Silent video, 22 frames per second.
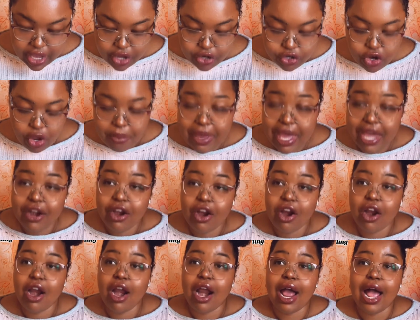no
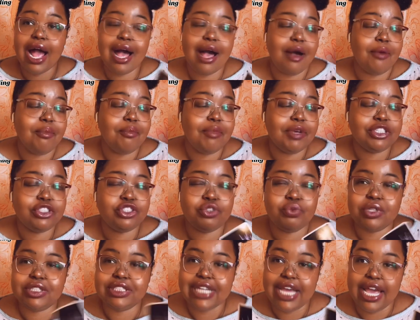matter how much you
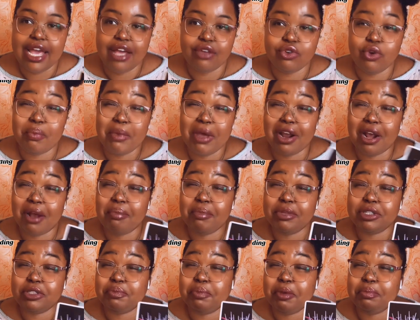were down, no matter how
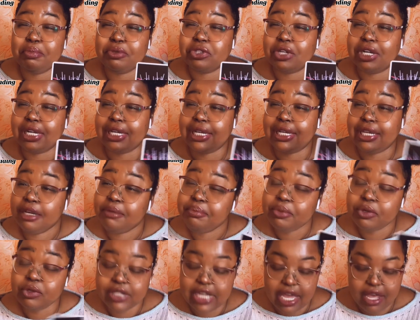much people try to keep
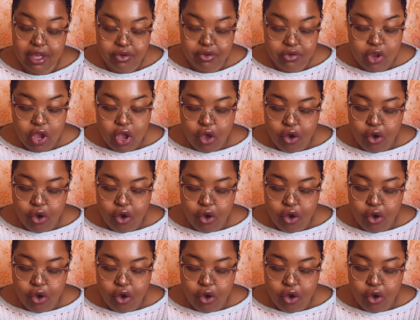you down,